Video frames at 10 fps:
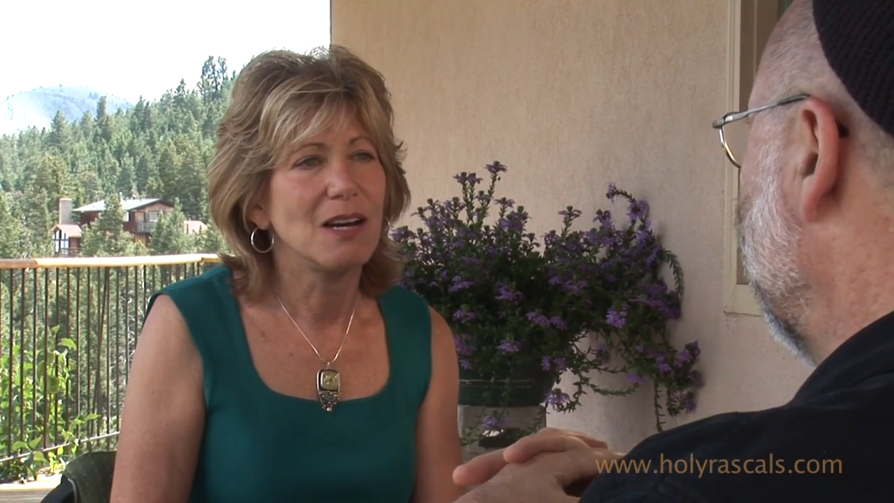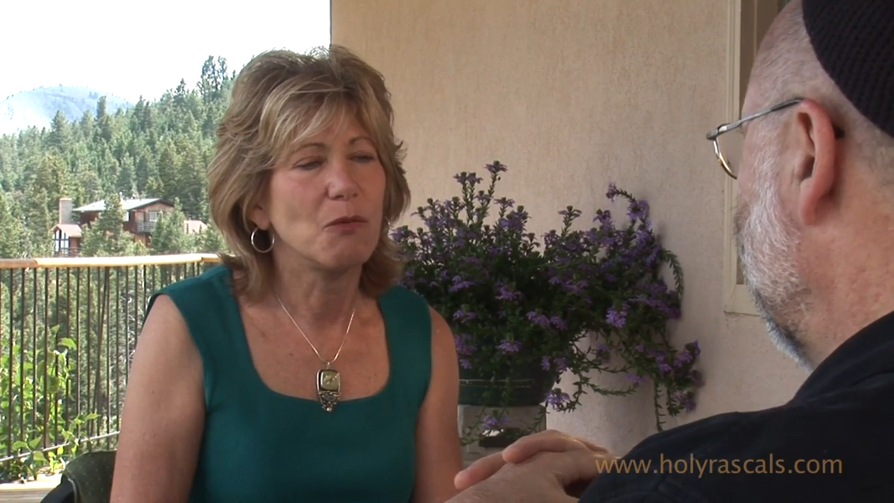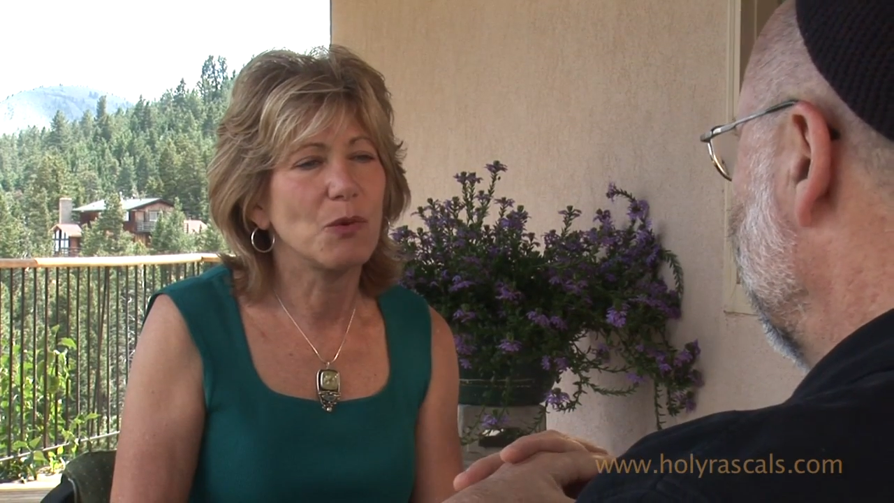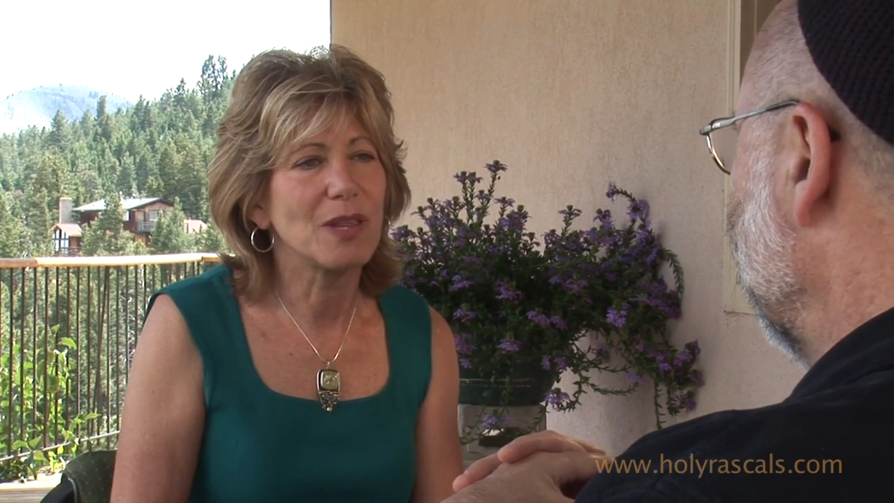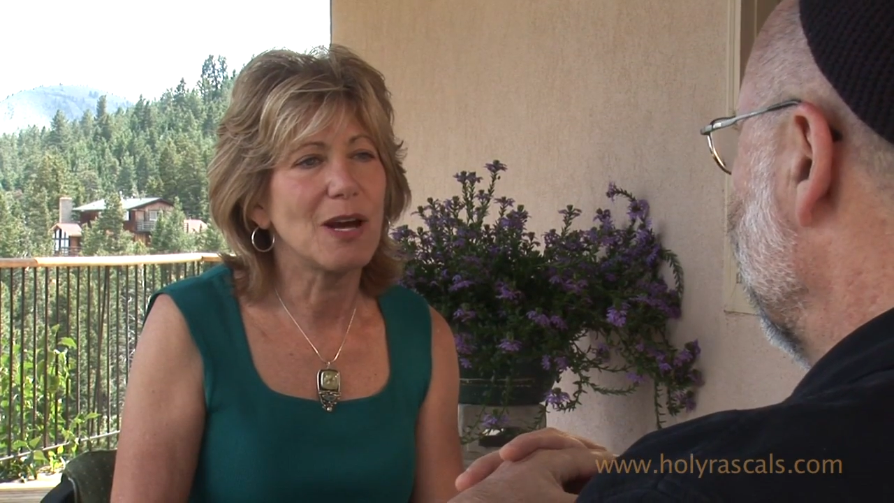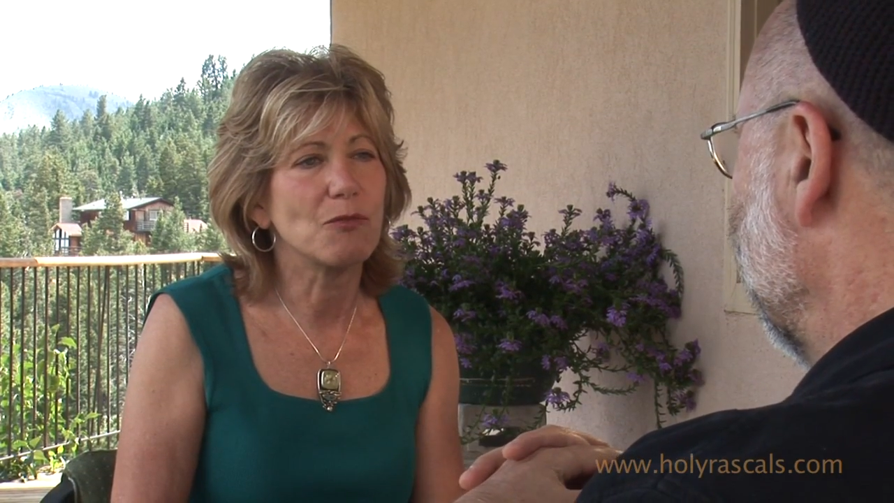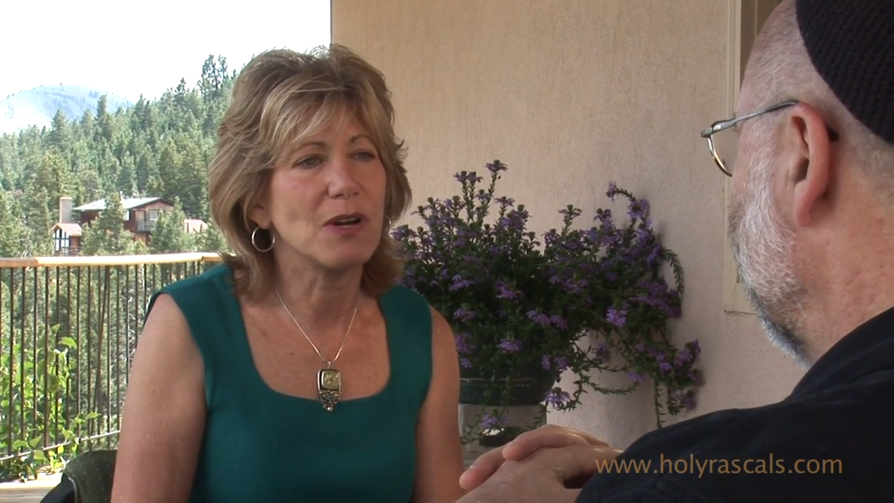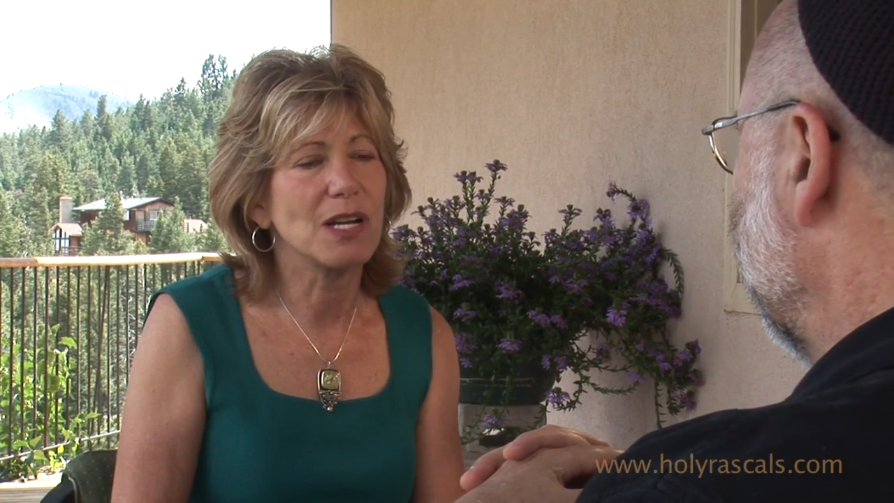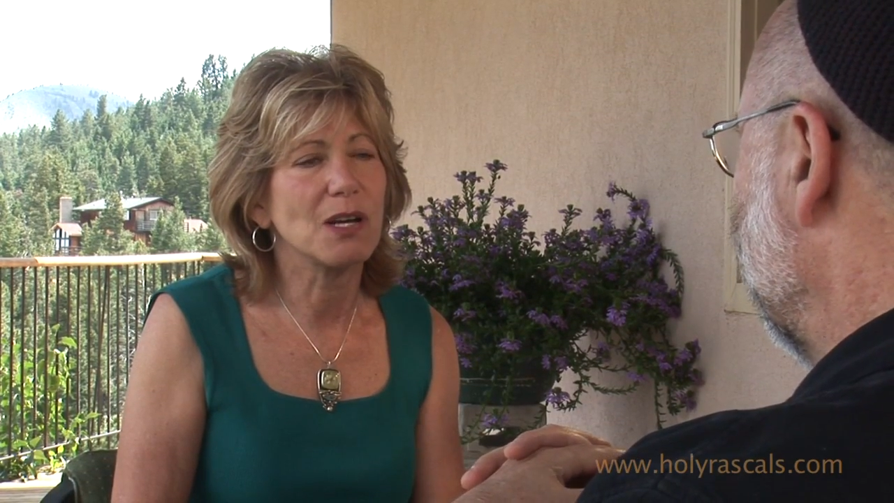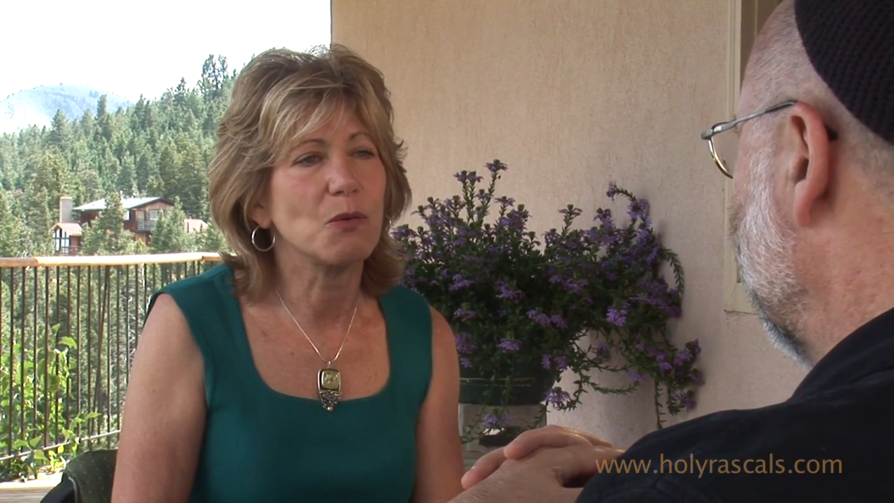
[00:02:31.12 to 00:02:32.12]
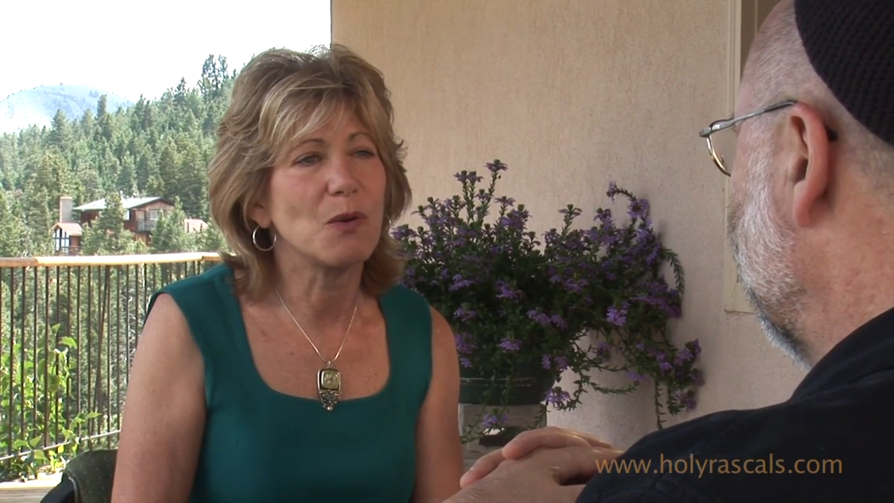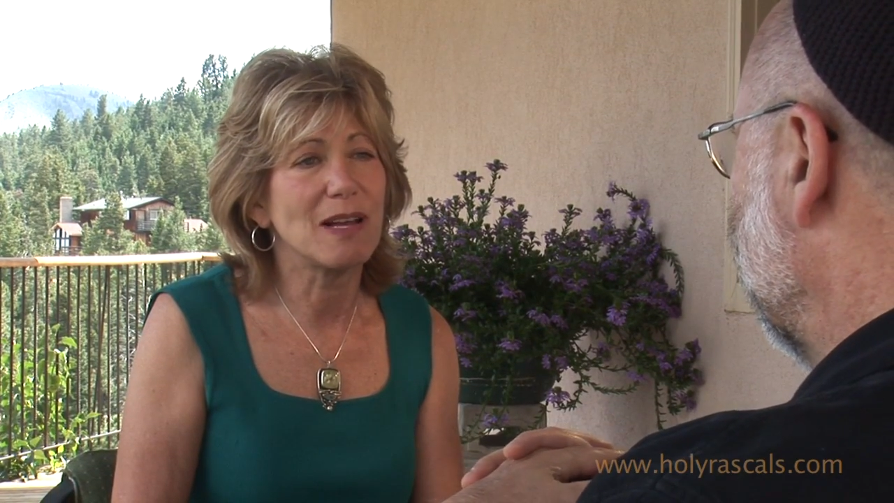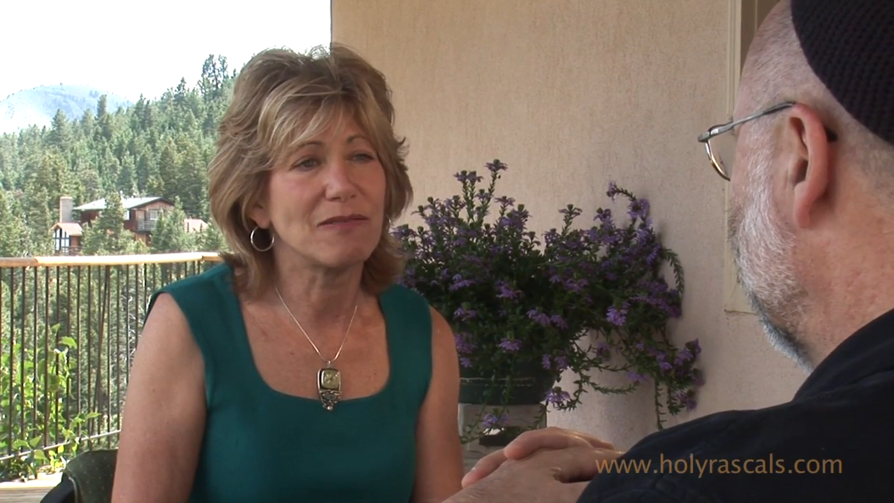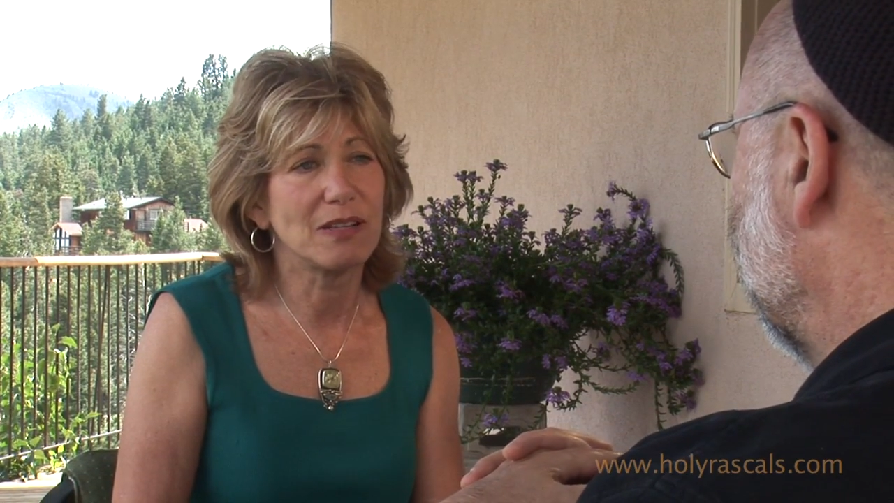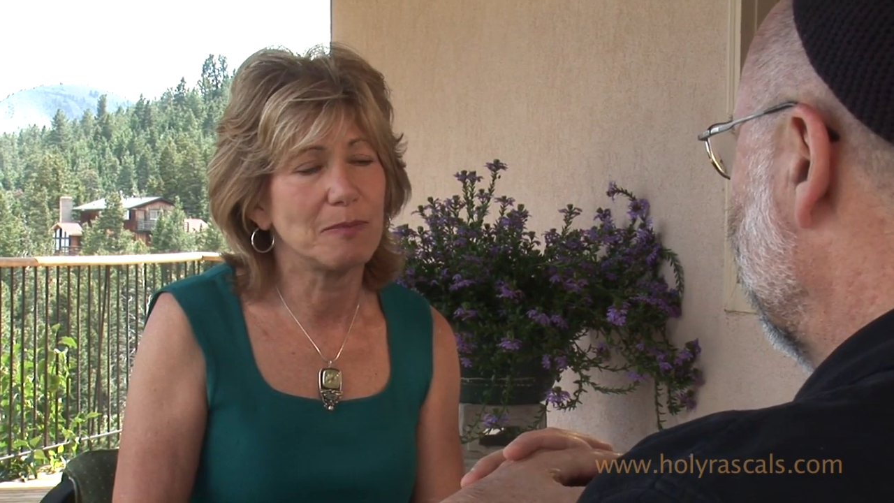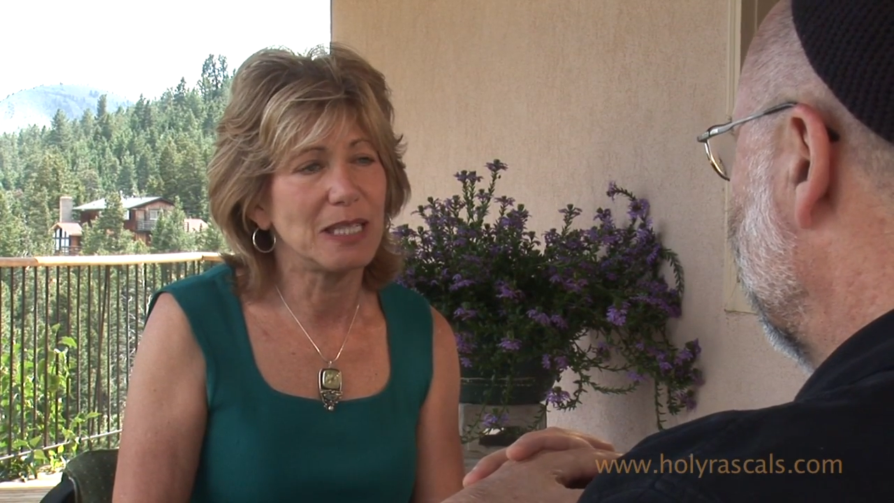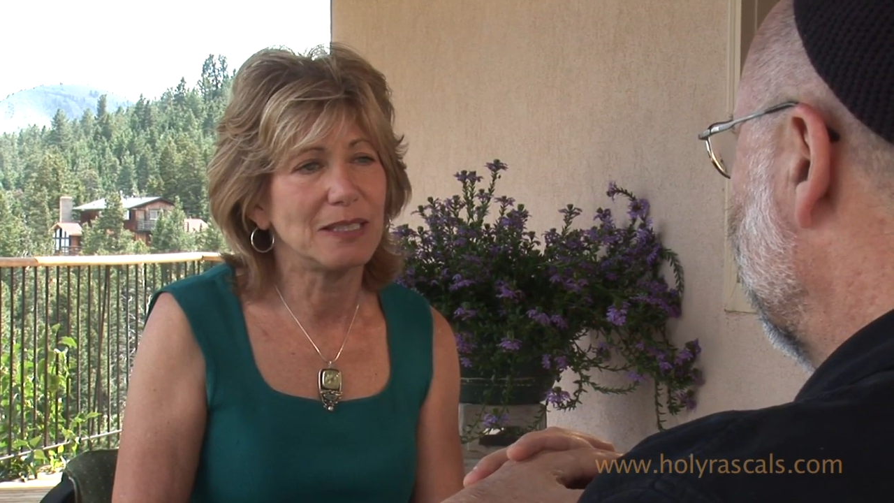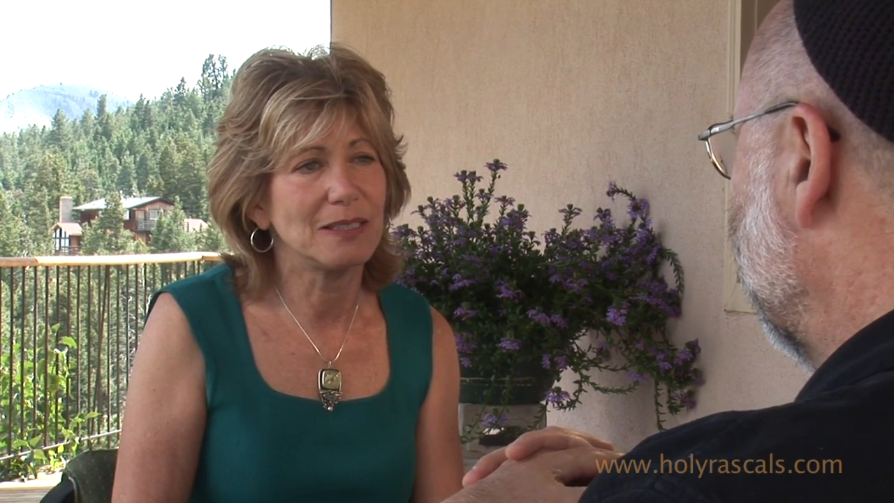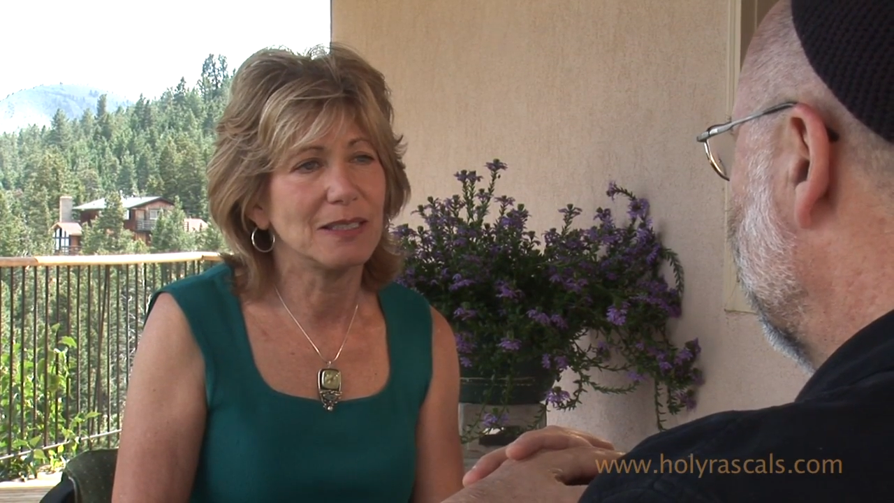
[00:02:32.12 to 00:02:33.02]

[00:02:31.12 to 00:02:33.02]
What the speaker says: without running away from it?